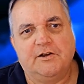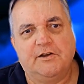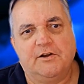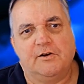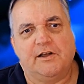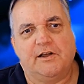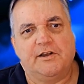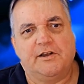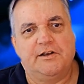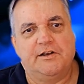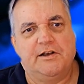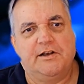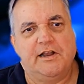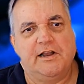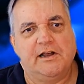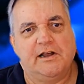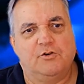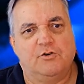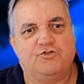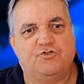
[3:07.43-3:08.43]
I can
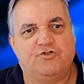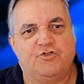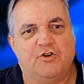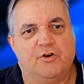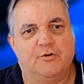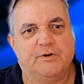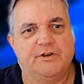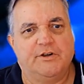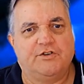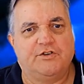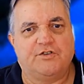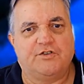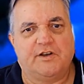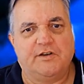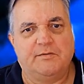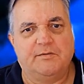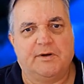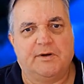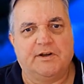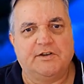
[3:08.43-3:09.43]
now show it side
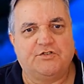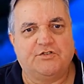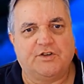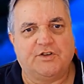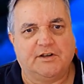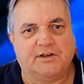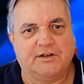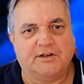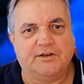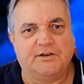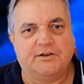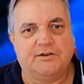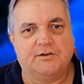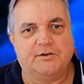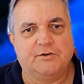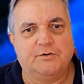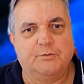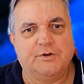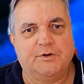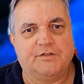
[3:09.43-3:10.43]
by side
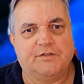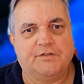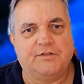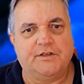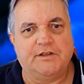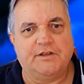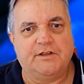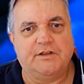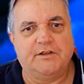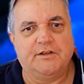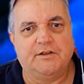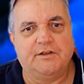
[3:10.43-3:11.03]
with the